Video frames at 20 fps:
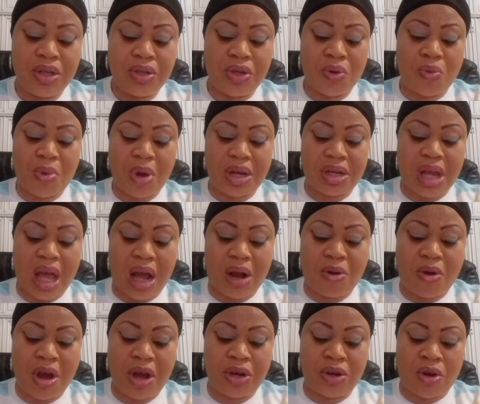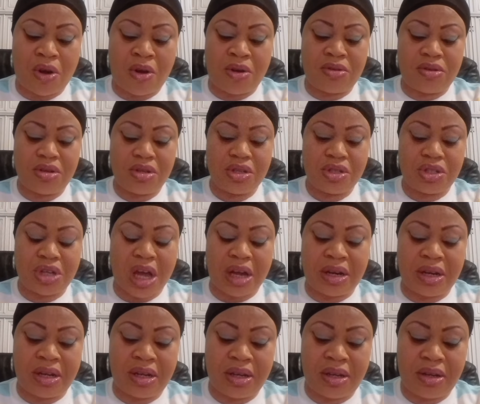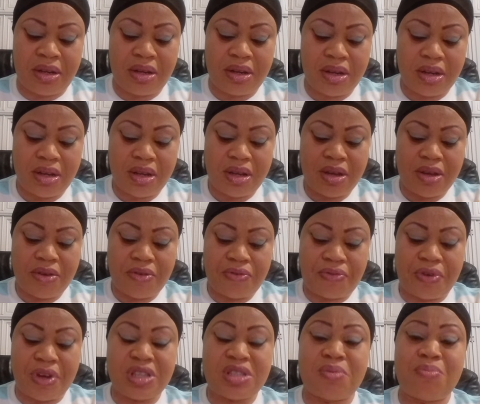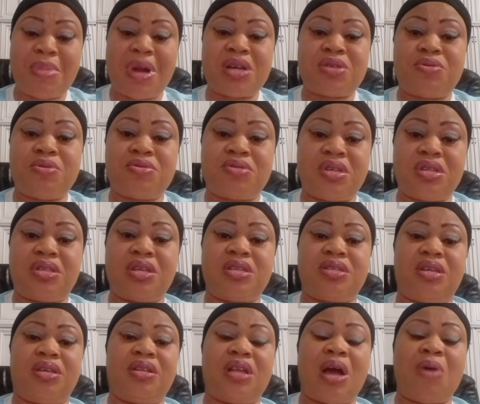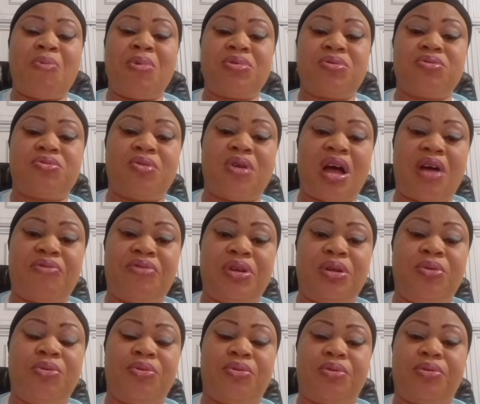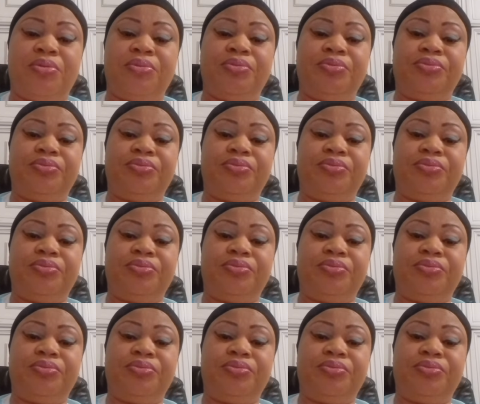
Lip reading: The way they are going on sharing face masks to citizens, I want you to have a look.